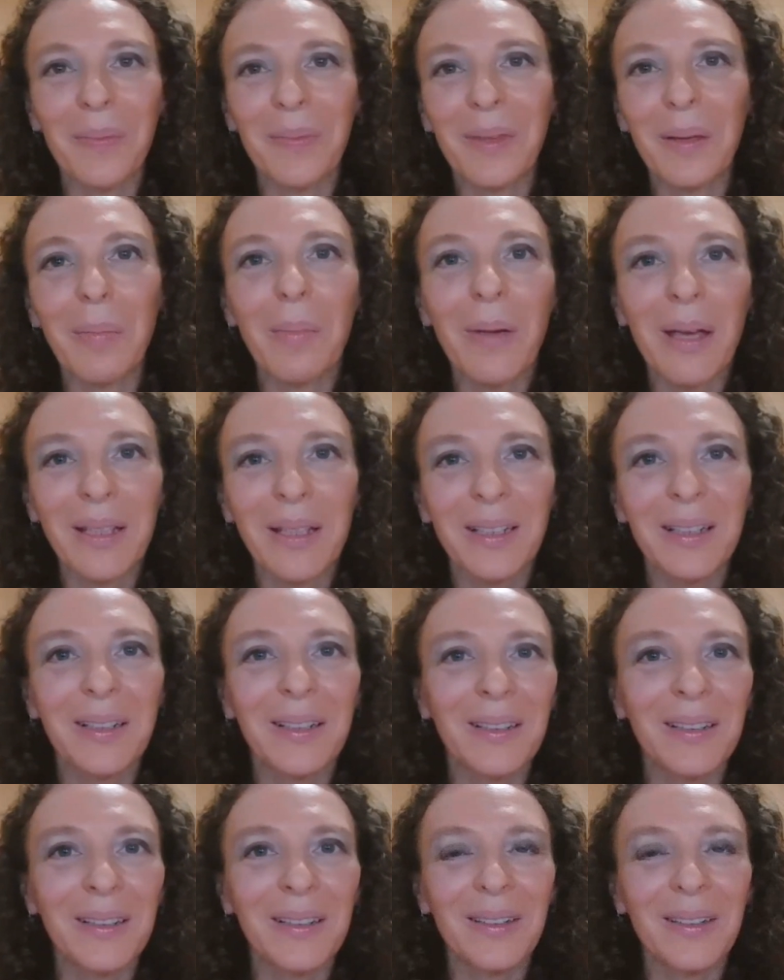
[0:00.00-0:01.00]
the
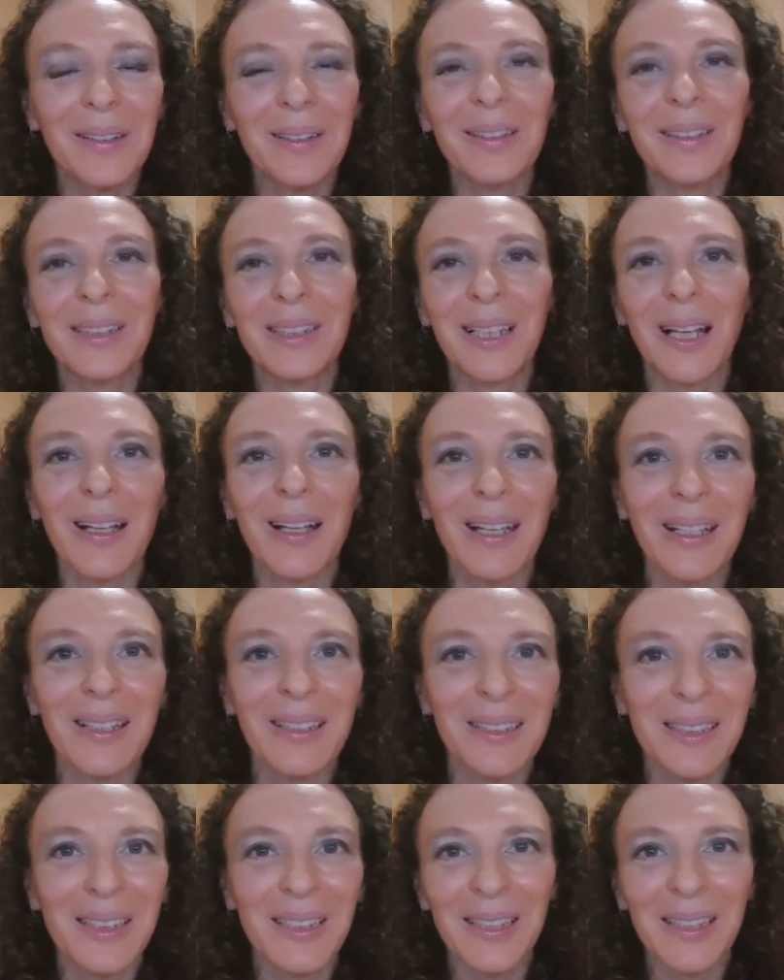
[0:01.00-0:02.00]
medical
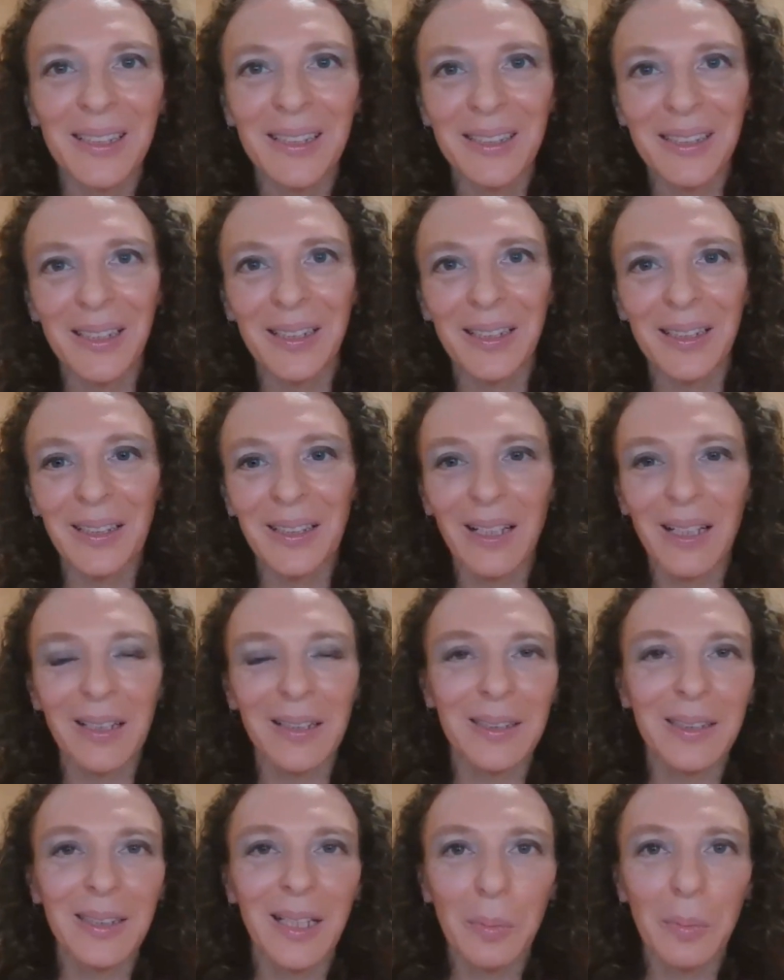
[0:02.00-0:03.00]
sciences
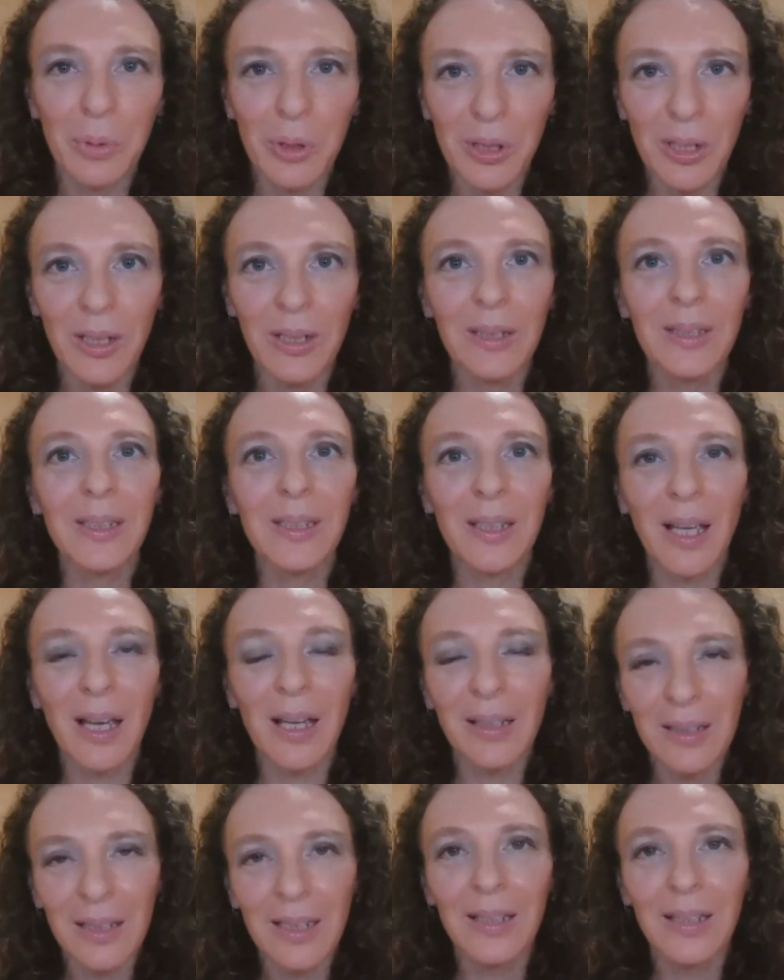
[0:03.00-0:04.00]
and subjects,
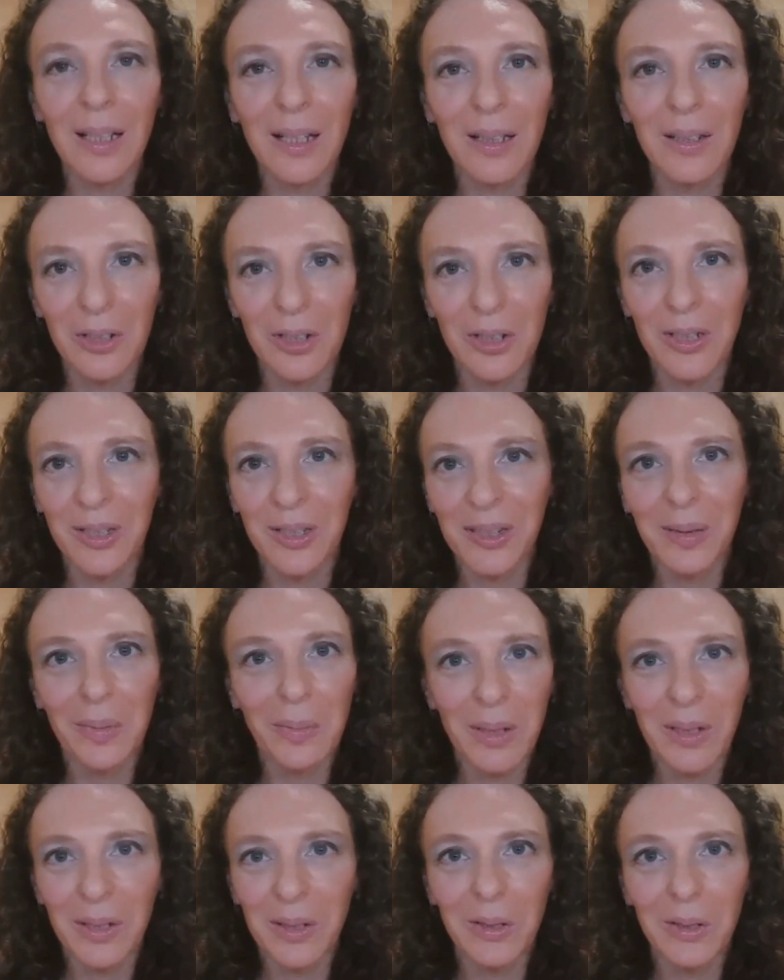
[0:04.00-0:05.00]
they did interest
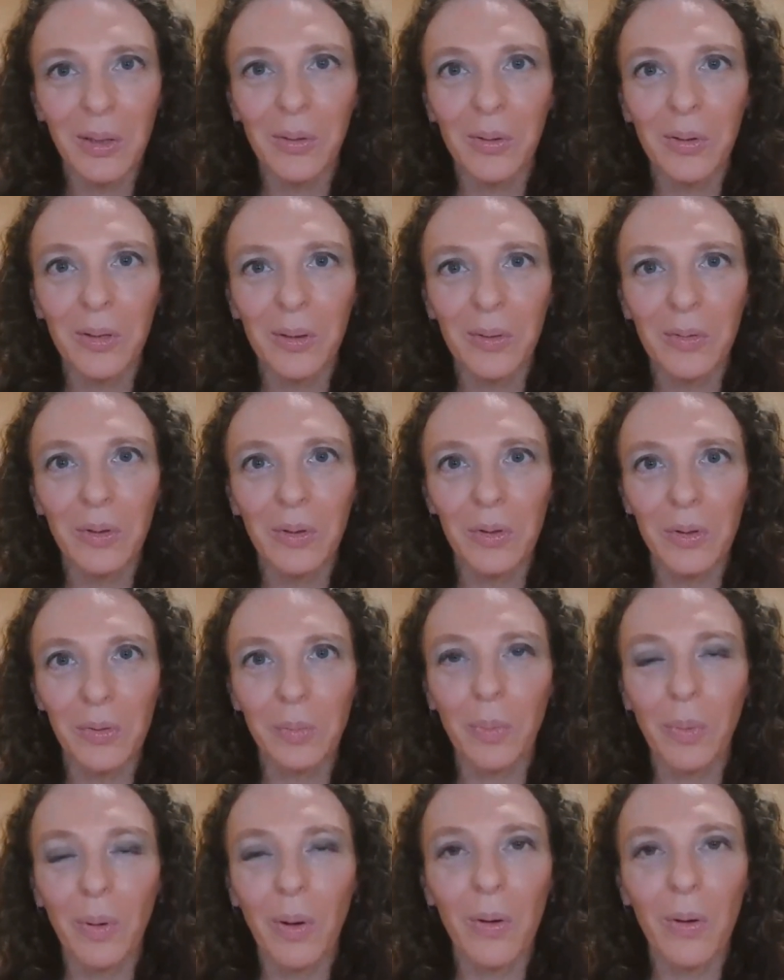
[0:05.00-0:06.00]
me. So it was
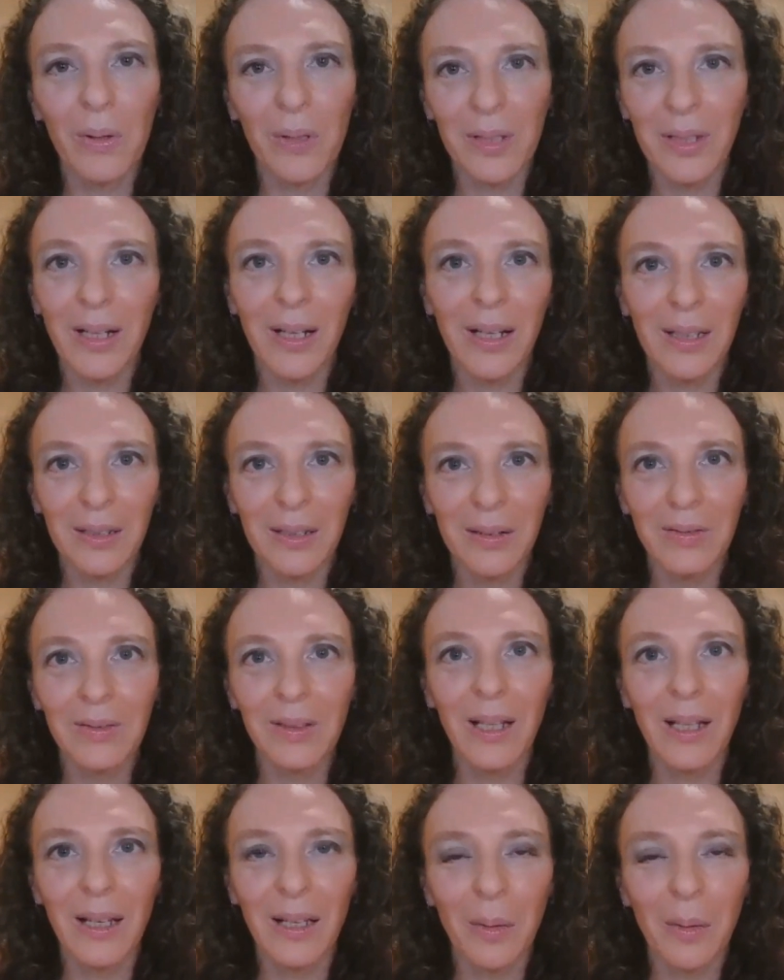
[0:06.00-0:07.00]
both kind of
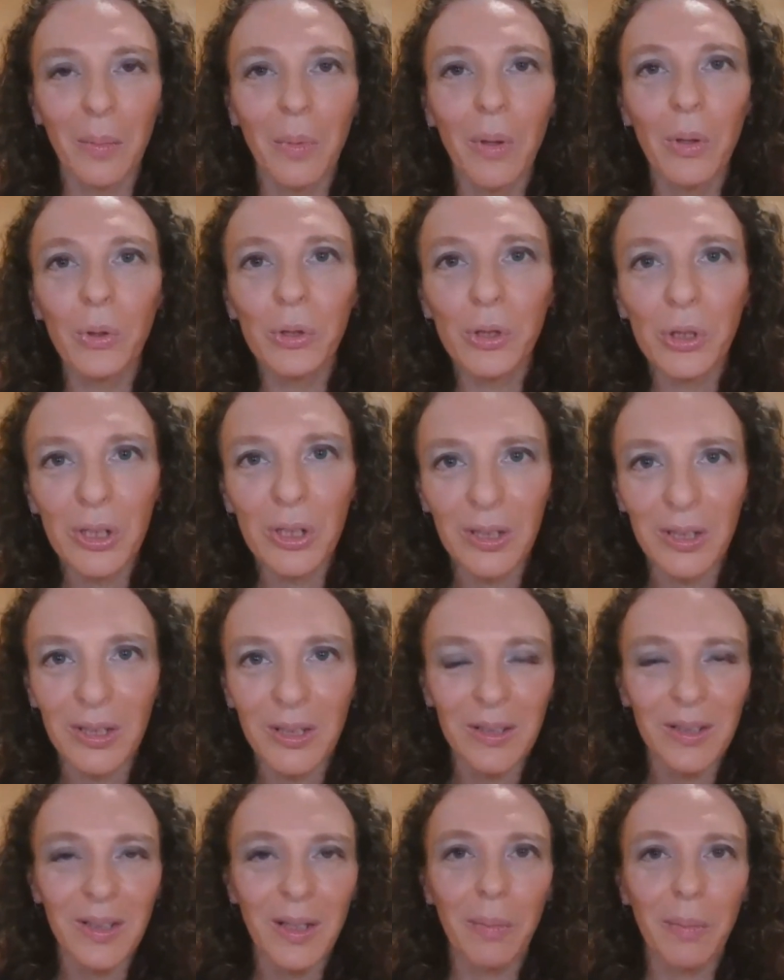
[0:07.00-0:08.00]
like
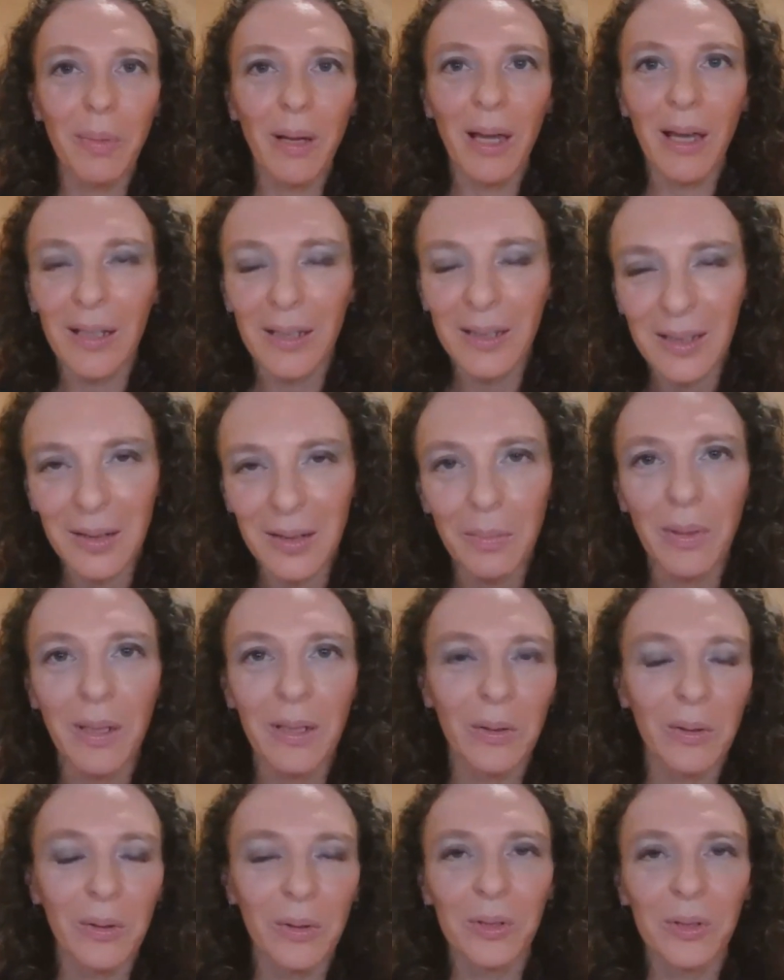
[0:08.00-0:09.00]
emotionally based,
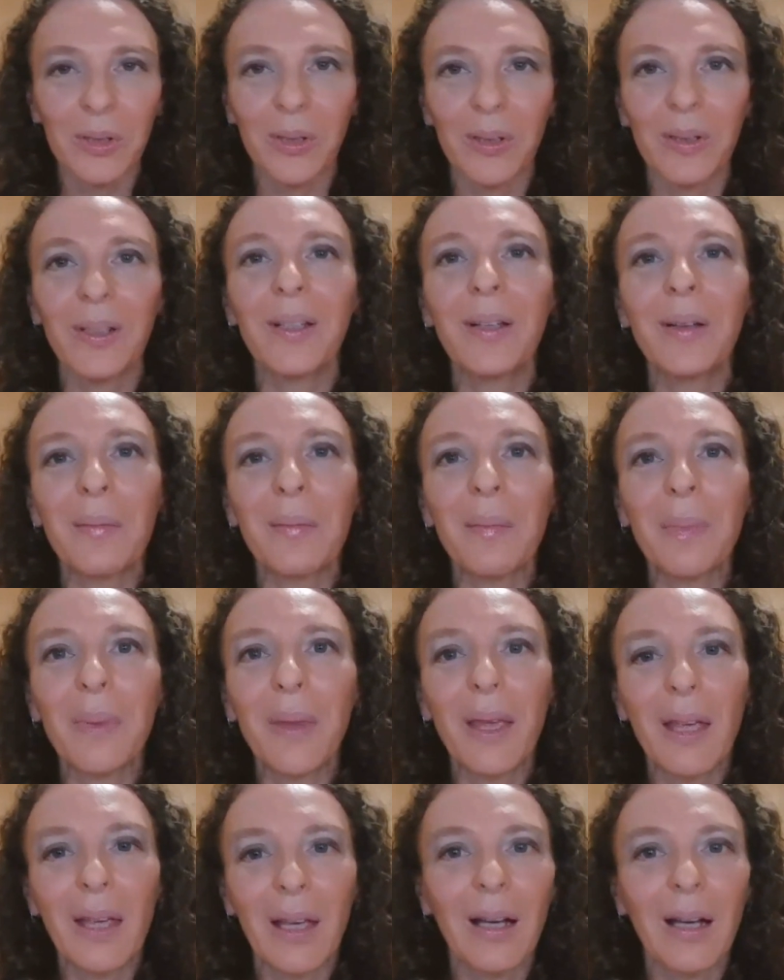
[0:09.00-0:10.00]
but also
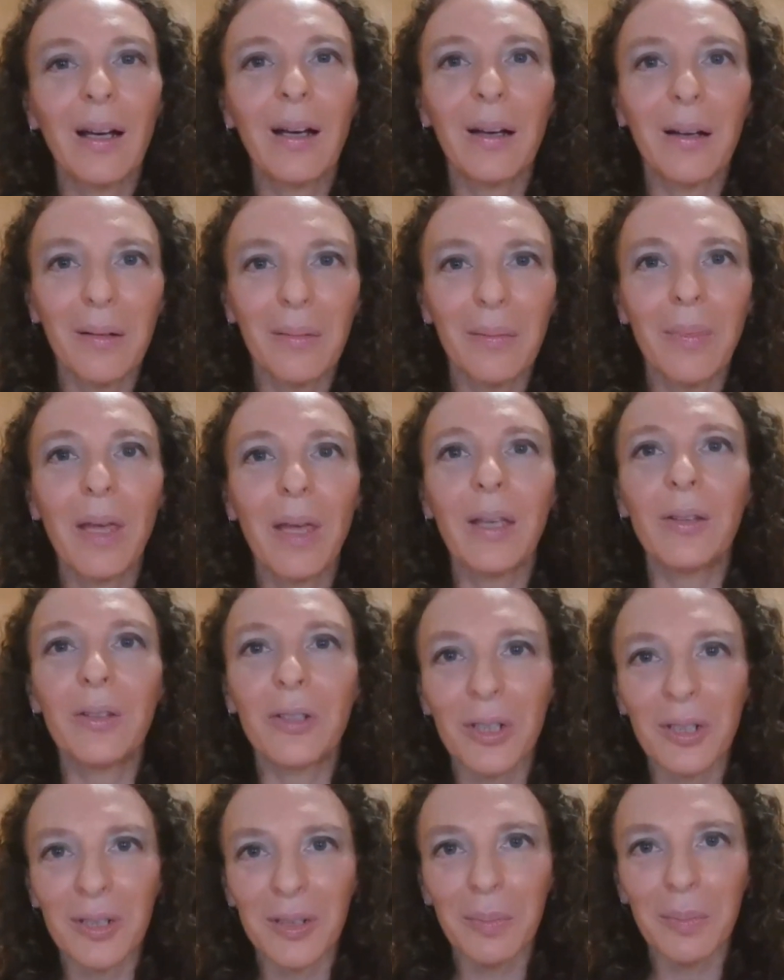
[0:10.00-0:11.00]

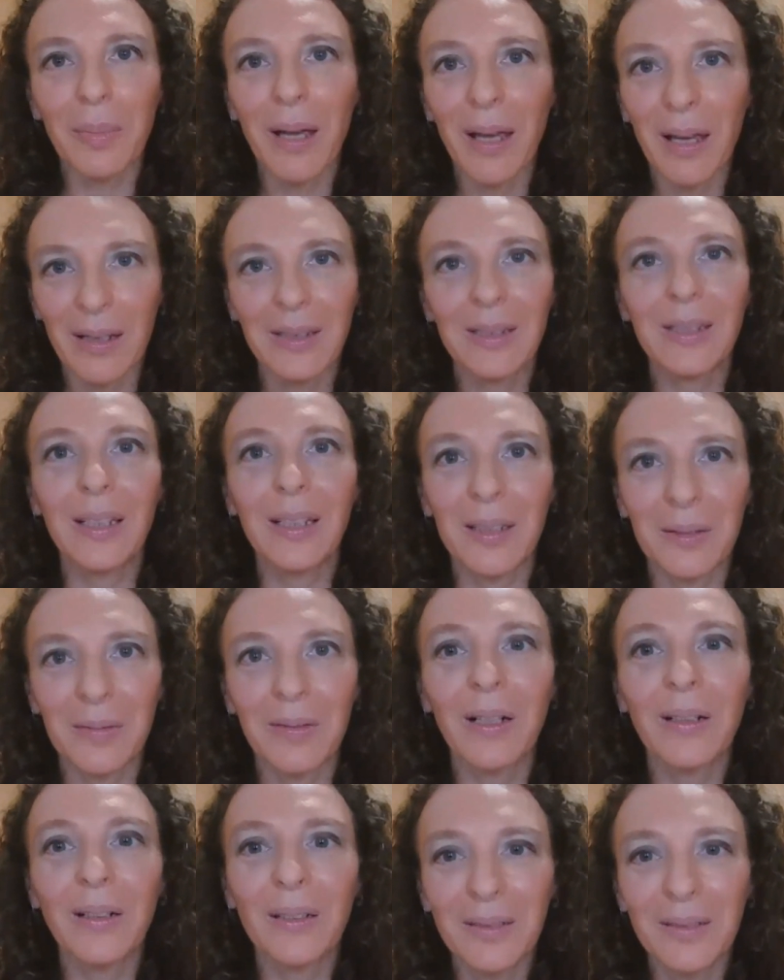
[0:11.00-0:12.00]
interest based as
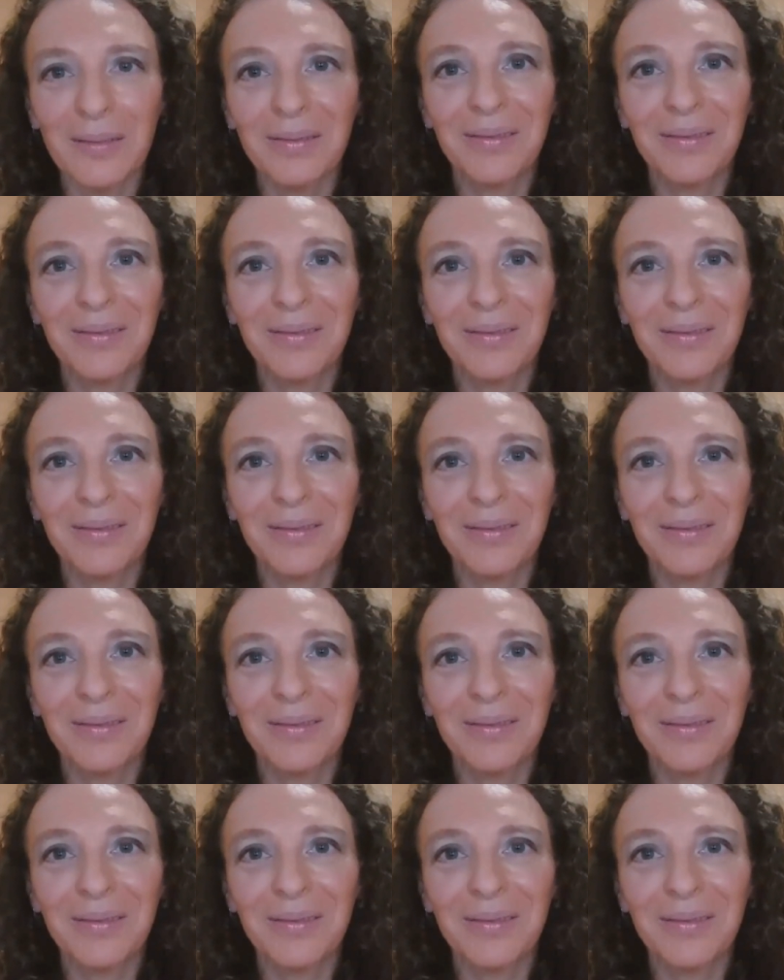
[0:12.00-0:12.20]
well.